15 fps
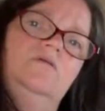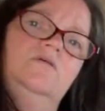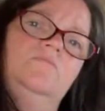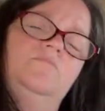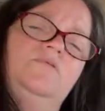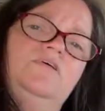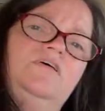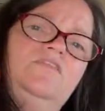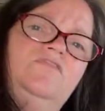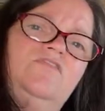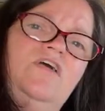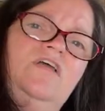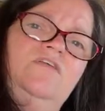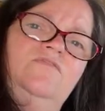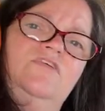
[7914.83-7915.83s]
But it's
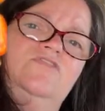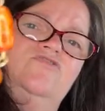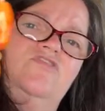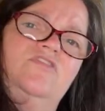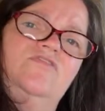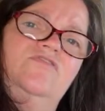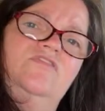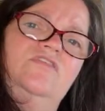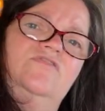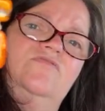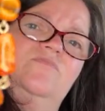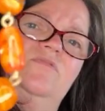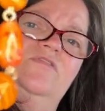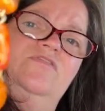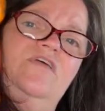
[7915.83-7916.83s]
kind of interesting.
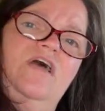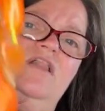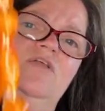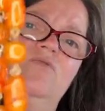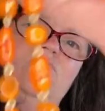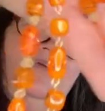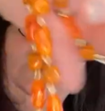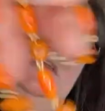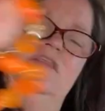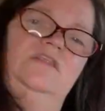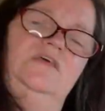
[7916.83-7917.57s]
It's Halloween.